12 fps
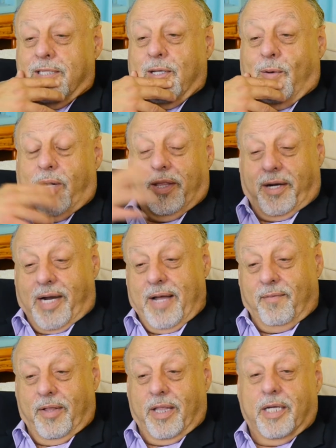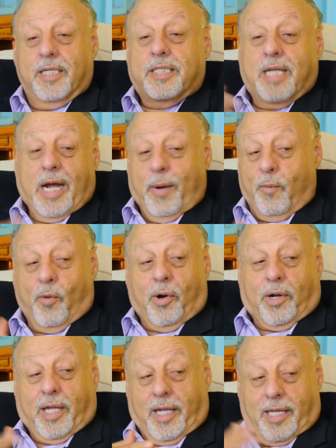So while they're having lunch, I'm
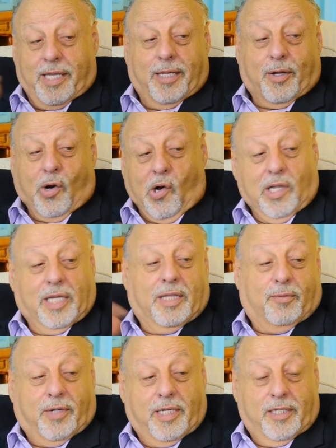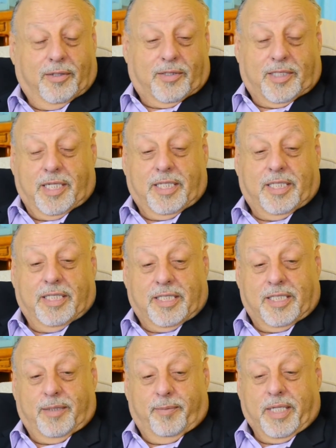working and calling the radio
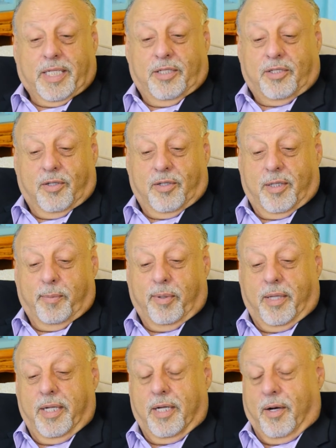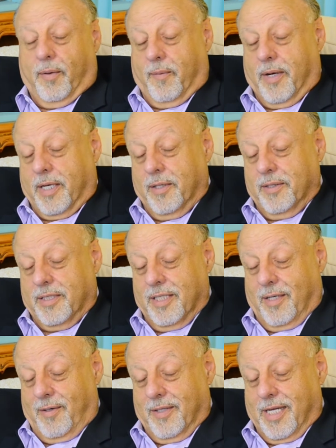stations and making sure they're playing our records
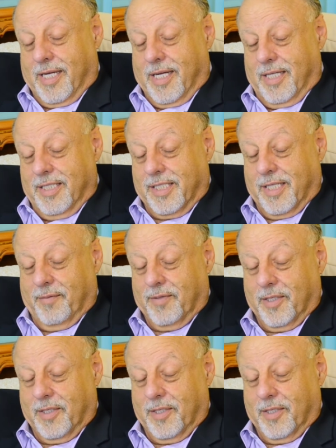and all that kind of stuff.